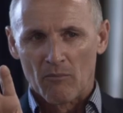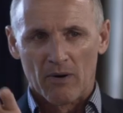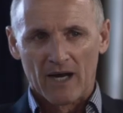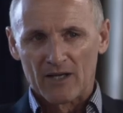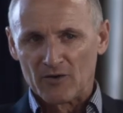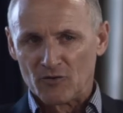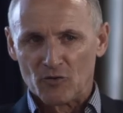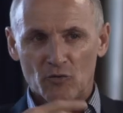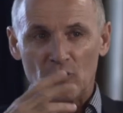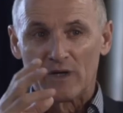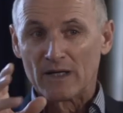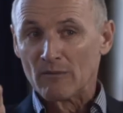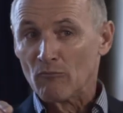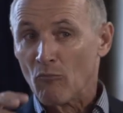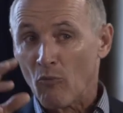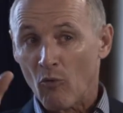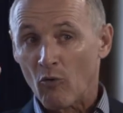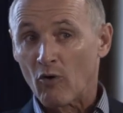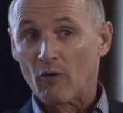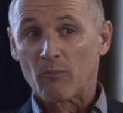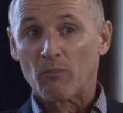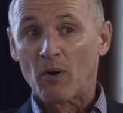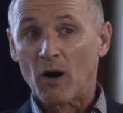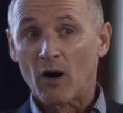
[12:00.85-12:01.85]
by doing
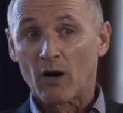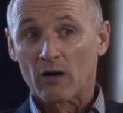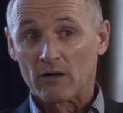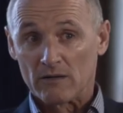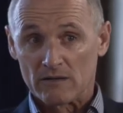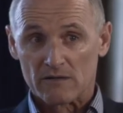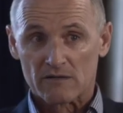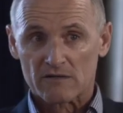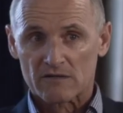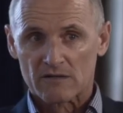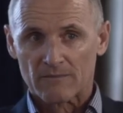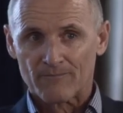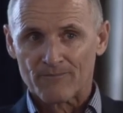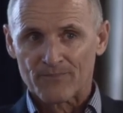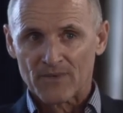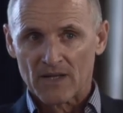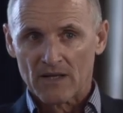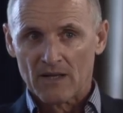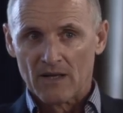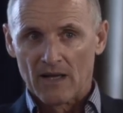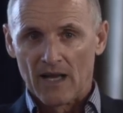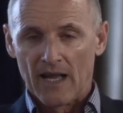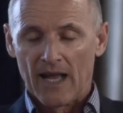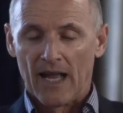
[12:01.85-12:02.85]
more parts.
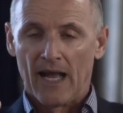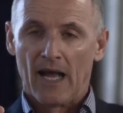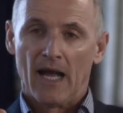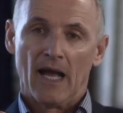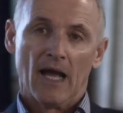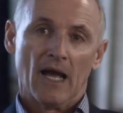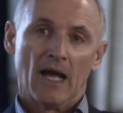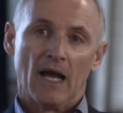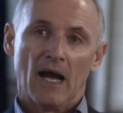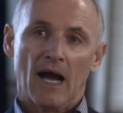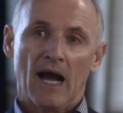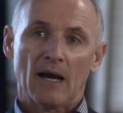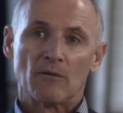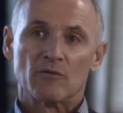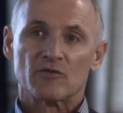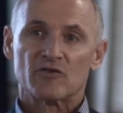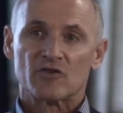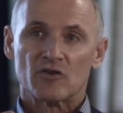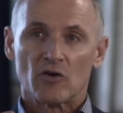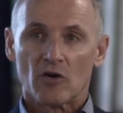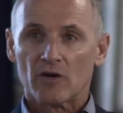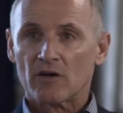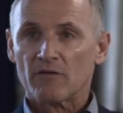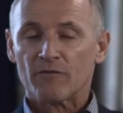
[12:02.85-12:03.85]
Uh, I
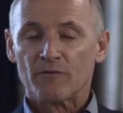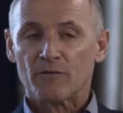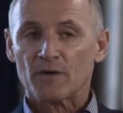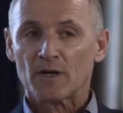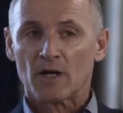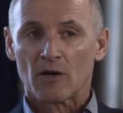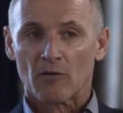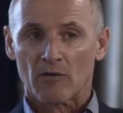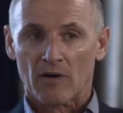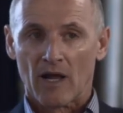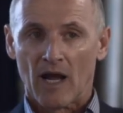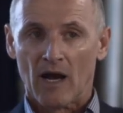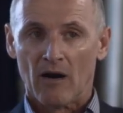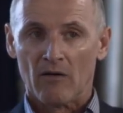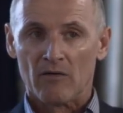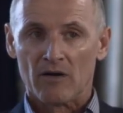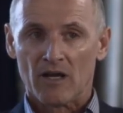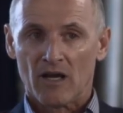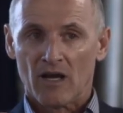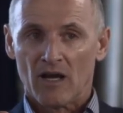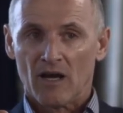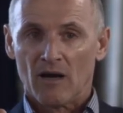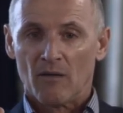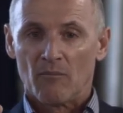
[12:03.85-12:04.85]
was going to figure it
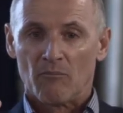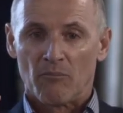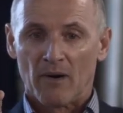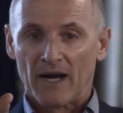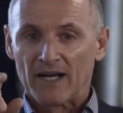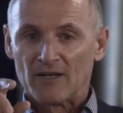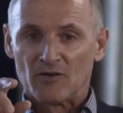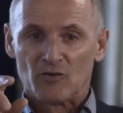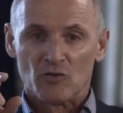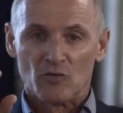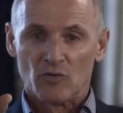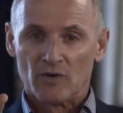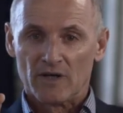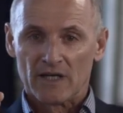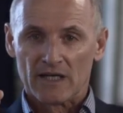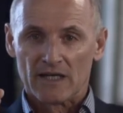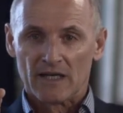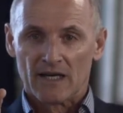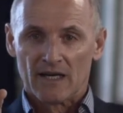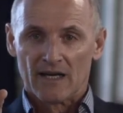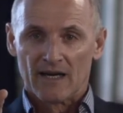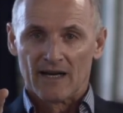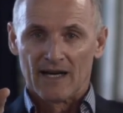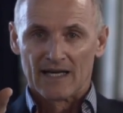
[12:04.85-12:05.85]
out by
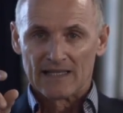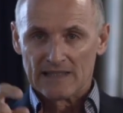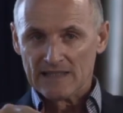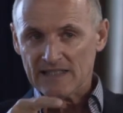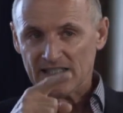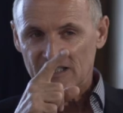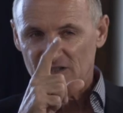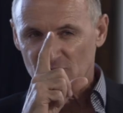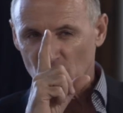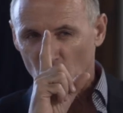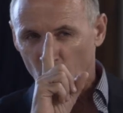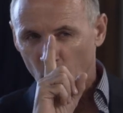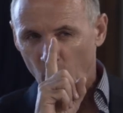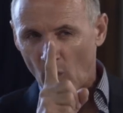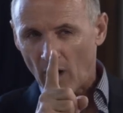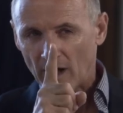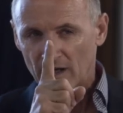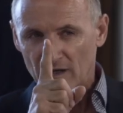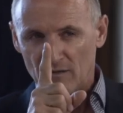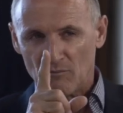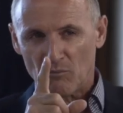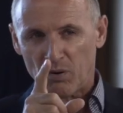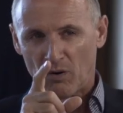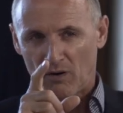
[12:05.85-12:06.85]
doing at least
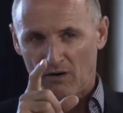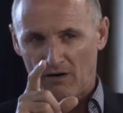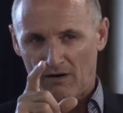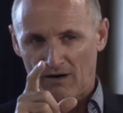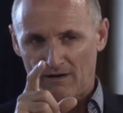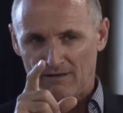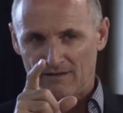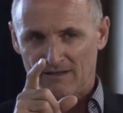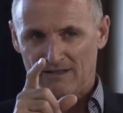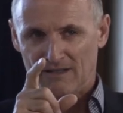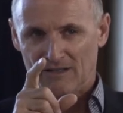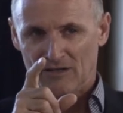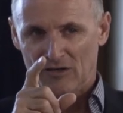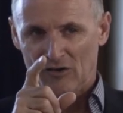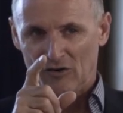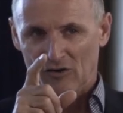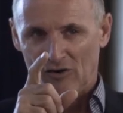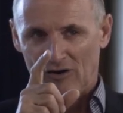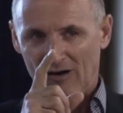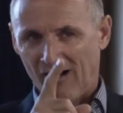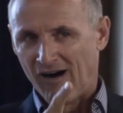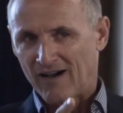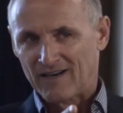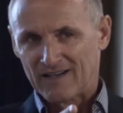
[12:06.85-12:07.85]
one part,
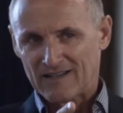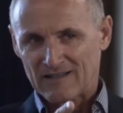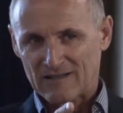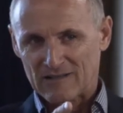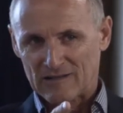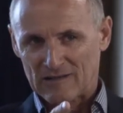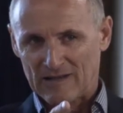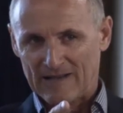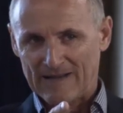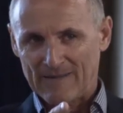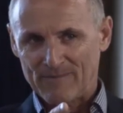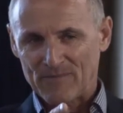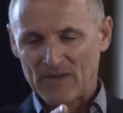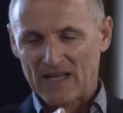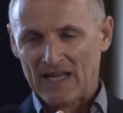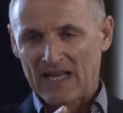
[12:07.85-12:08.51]
honestly.